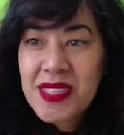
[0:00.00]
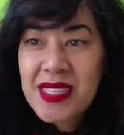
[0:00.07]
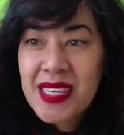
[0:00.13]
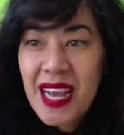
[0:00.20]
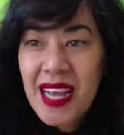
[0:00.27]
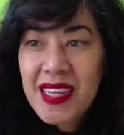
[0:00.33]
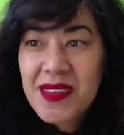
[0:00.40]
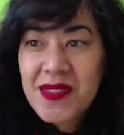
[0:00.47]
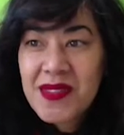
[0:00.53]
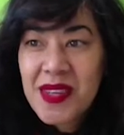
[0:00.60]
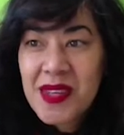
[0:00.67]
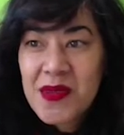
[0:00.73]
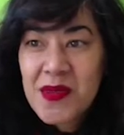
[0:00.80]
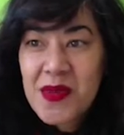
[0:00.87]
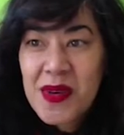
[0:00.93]
kind of
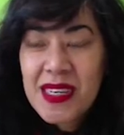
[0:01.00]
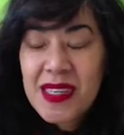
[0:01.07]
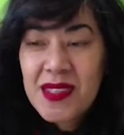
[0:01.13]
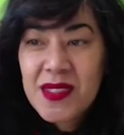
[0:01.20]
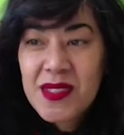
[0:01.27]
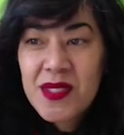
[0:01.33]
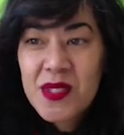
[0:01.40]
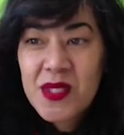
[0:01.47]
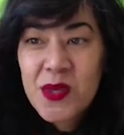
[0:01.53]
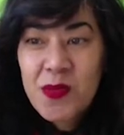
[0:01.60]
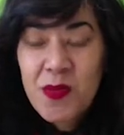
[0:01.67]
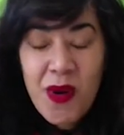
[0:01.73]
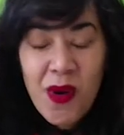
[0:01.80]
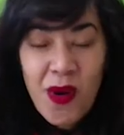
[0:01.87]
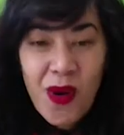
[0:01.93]
can work
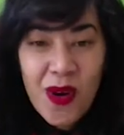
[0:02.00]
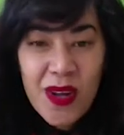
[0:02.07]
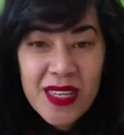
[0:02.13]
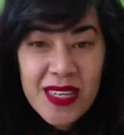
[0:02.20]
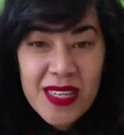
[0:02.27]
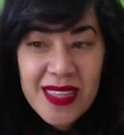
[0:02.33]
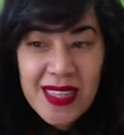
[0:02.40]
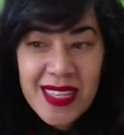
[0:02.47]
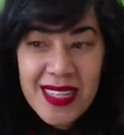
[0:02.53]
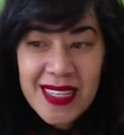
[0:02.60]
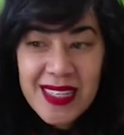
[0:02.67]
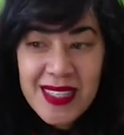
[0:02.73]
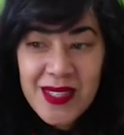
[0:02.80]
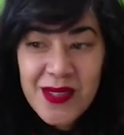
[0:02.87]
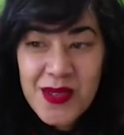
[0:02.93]
super hard and
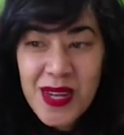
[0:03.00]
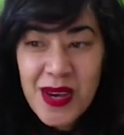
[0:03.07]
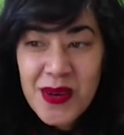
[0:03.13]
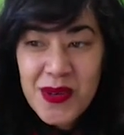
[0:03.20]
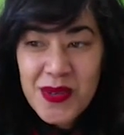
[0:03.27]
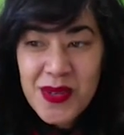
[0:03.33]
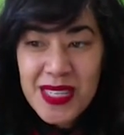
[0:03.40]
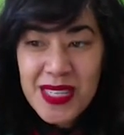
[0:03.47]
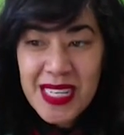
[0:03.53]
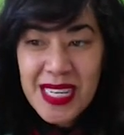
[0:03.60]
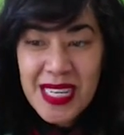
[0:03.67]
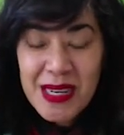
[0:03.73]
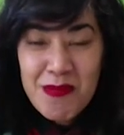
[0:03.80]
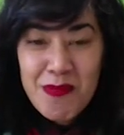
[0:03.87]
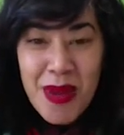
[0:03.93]
then you're gonna
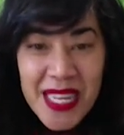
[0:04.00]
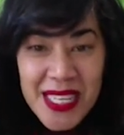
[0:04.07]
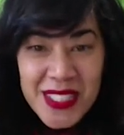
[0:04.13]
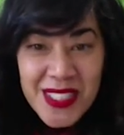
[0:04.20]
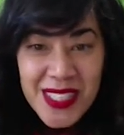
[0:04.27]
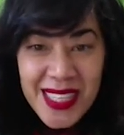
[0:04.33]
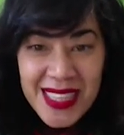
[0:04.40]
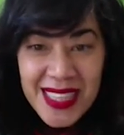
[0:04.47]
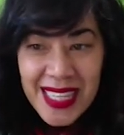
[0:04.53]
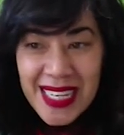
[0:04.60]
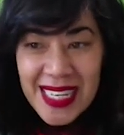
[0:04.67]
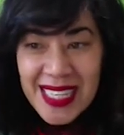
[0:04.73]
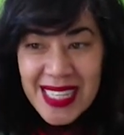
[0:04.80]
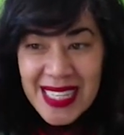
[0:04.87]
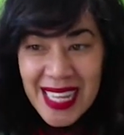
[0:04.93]
get a paycheck at the
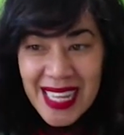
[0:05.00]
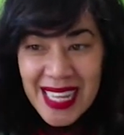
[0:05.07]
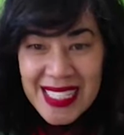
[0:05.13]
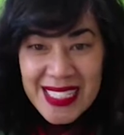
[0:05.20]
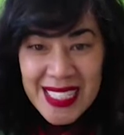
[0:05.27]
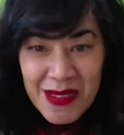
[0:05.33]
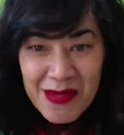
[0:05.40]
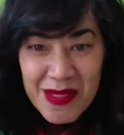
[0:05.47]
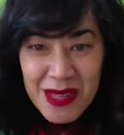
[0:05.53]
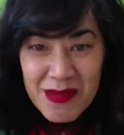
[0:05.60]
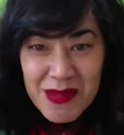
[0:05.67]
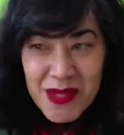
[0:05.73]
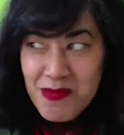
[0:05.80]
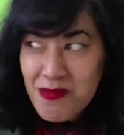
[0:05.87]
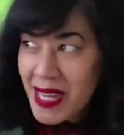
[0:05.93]
end of the day.
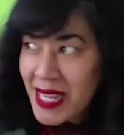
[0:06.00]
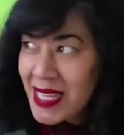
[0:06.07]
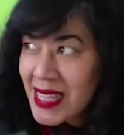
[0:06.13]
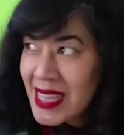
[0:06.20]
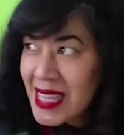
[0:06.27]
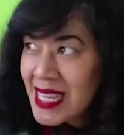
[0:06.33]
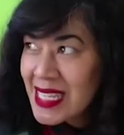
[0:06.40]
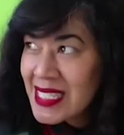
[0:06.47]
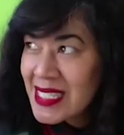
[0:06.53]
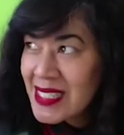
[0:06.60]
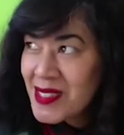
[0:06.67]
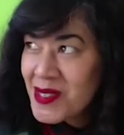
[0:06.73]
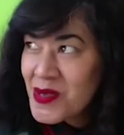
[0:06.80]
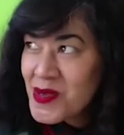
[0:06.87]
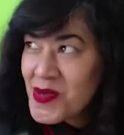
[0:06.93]
Sometimes you make things
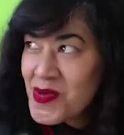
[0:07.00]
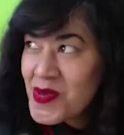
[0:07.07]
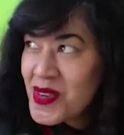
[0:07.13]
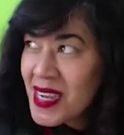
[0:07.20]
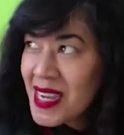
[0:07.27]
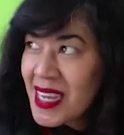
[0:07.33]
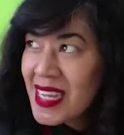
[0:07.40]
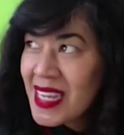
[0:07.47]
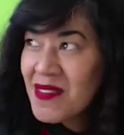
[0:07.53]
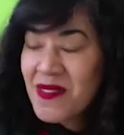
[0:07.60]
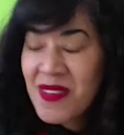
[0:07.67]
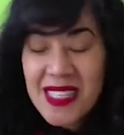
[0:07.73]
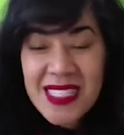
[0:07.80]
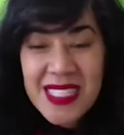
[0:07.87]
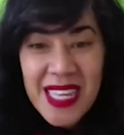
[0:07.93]
and you
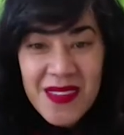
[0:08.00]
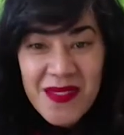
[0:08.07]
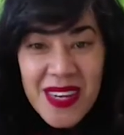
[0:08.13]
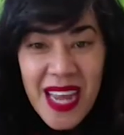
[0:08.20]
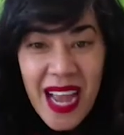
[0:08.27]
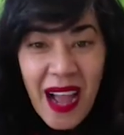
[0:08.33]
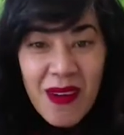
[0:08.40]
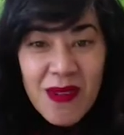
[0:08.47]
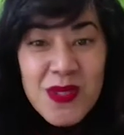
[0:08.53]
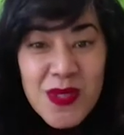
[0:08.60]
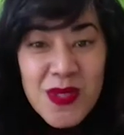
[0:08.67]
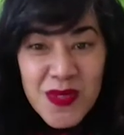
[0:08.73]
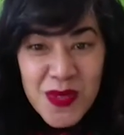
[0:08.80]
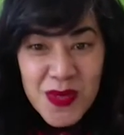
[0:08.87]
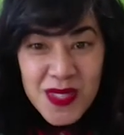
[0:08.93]
invest every ounce
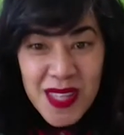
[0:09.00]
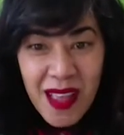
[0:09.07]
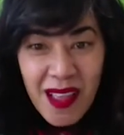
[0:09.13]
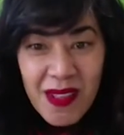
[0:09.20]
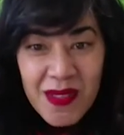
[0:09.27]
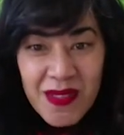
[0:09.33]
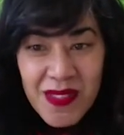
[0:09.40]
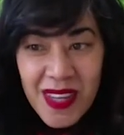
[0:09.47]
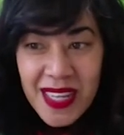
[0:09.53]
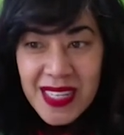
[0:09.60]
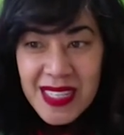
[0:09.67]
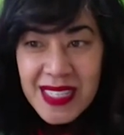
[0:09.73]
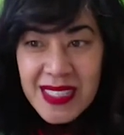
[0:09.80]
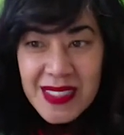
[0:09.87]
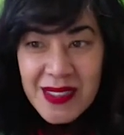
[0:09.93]
of yourself
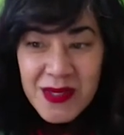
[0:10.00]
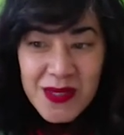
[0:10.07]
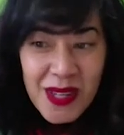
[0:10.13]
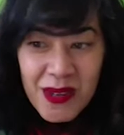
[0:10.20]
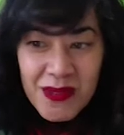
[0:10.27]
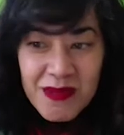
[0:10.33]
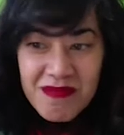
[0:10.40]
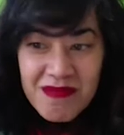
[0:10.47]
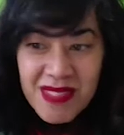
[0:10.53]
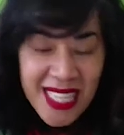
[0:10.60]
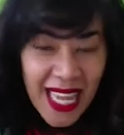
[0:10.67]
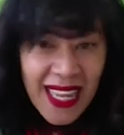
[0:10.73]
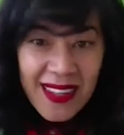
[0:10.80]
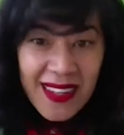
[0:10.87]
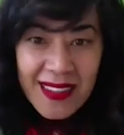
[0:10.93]
and you don't
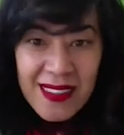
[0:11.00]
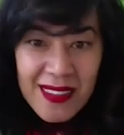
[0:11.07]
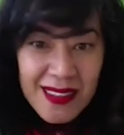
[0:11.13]
sell it,